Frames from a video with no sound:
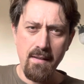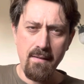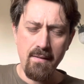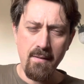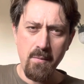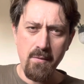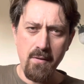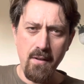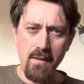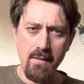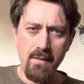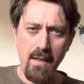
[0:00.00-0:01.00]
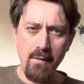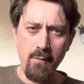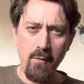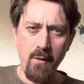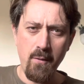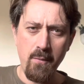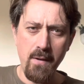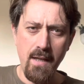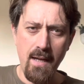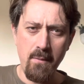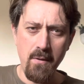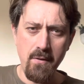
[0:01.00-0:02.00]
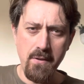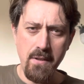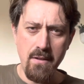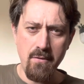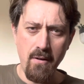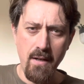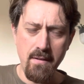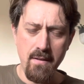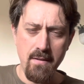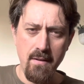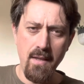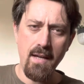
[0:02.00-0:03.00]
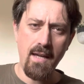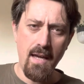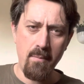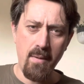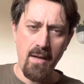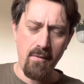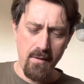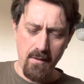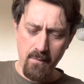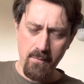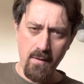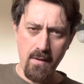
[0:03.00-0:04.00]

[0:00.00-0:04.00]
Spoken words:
someone trying to take the front off a cat with a cheese grater. So that came out, and I've